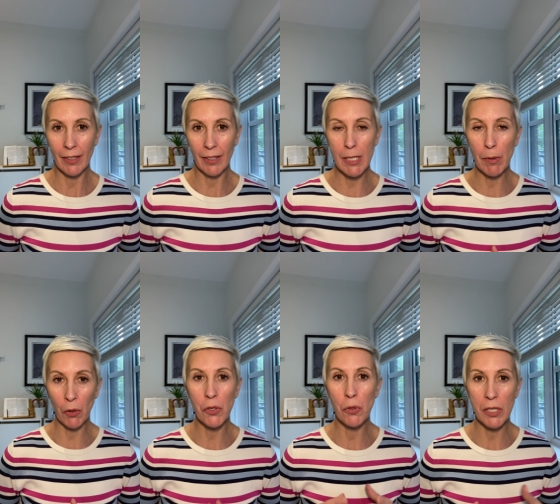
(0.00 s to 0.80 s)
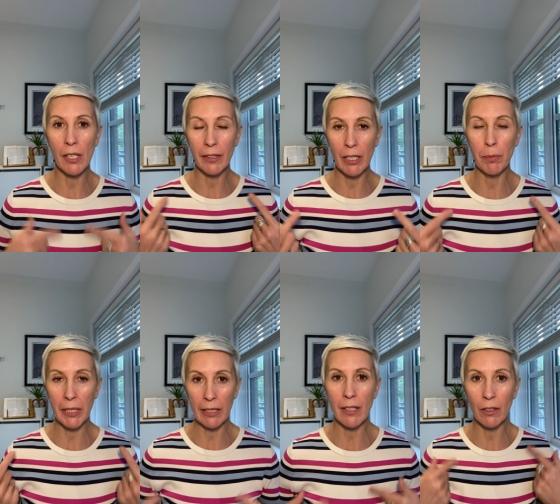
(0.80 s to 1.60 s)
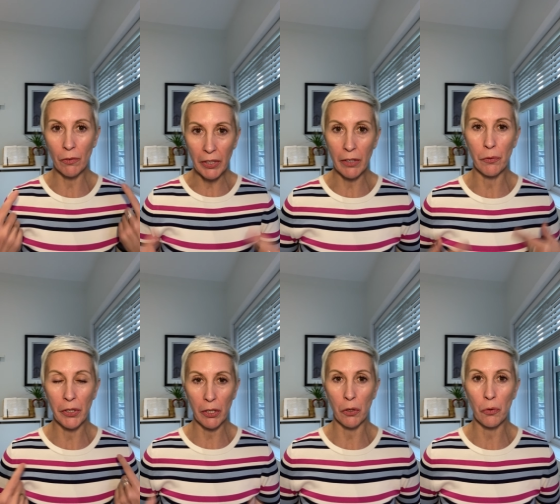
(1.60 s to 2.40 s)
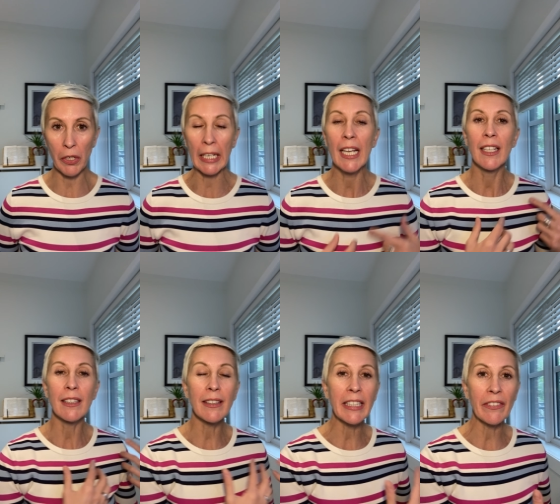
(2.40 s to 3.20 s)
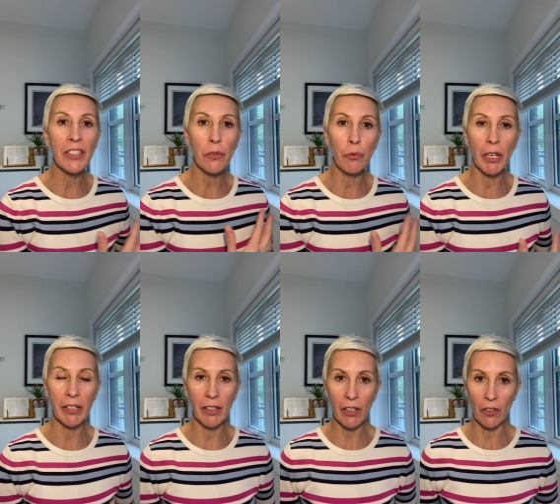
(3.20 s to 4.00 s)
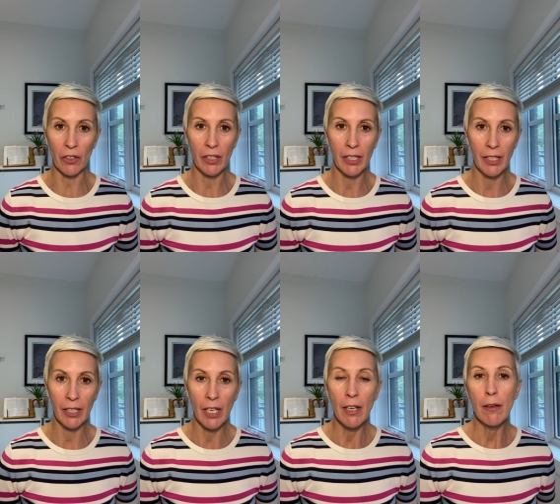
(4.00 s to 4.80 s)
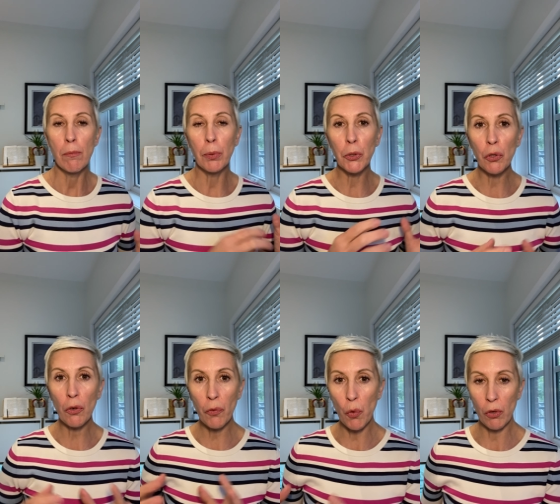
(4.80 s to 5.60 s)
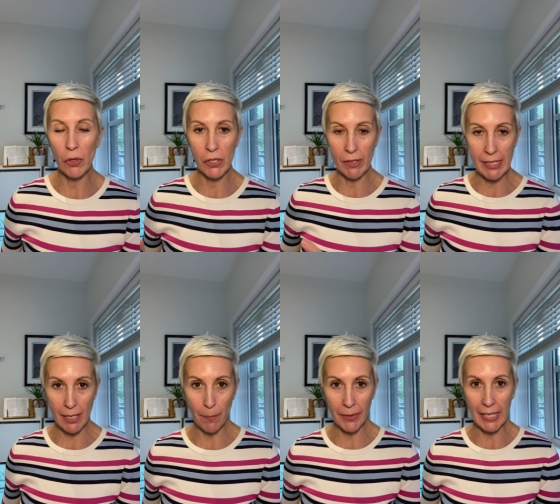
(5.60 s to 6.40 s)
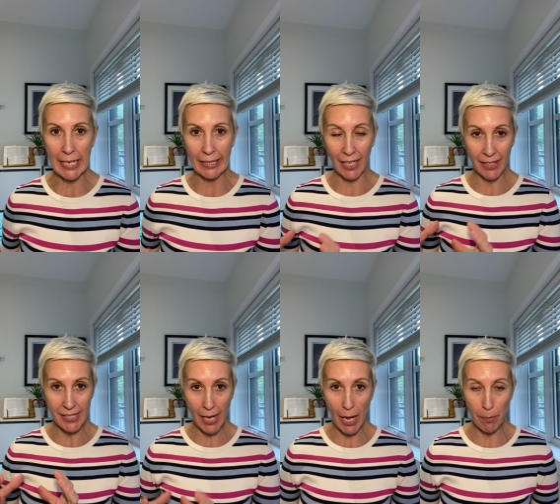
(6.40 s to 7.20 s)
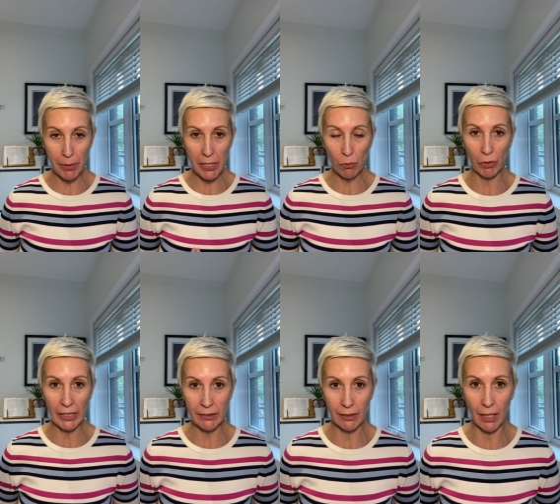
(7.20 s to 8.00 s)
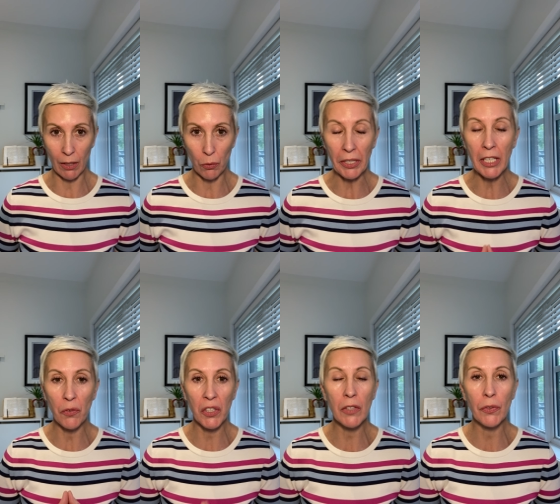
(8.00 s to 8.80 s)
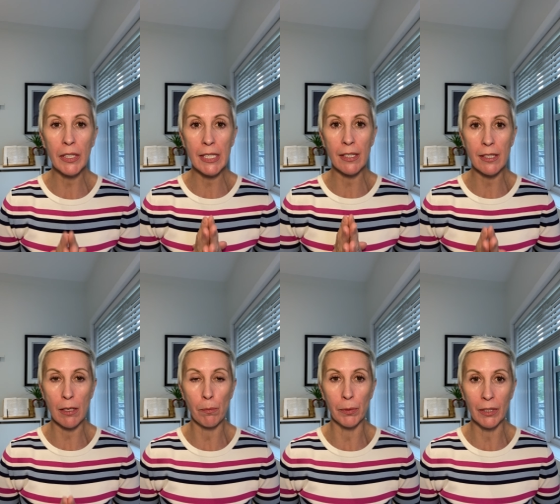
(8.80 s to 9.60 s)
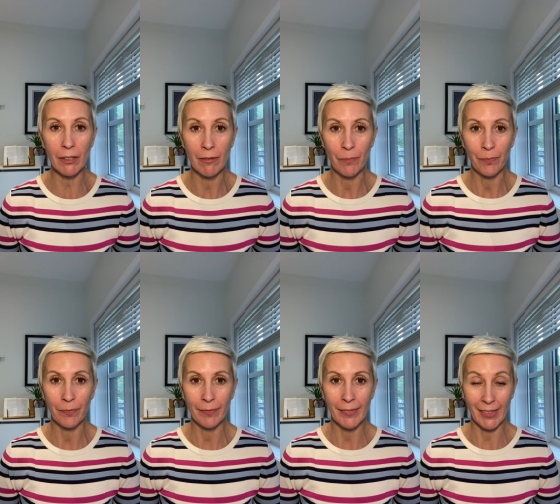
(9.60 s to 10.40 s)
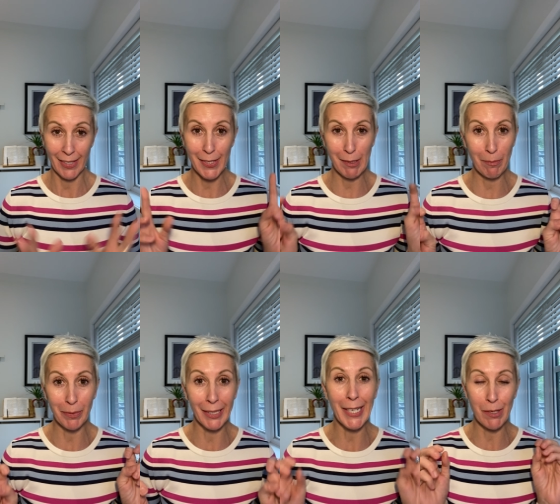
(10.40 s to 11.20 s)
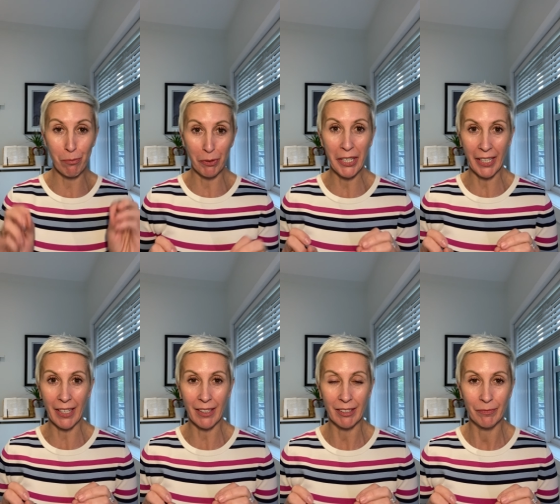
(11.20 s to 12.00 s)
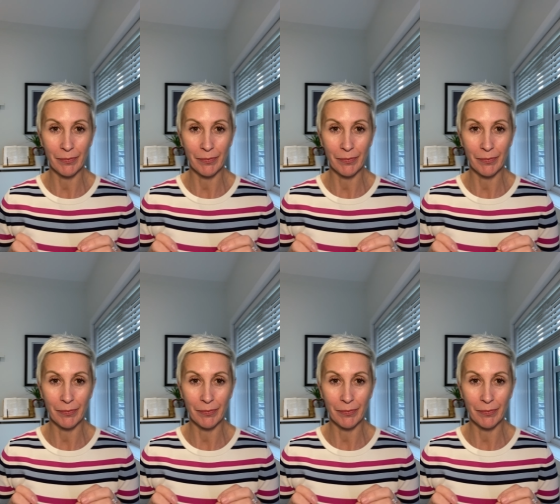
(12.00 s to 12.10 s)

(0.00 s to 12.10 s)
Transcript: it's because you still keep thinking of it and reoccurring. Leave it right there. Put your focus on something that is happening right now, even if it's as simple, simple as breathing,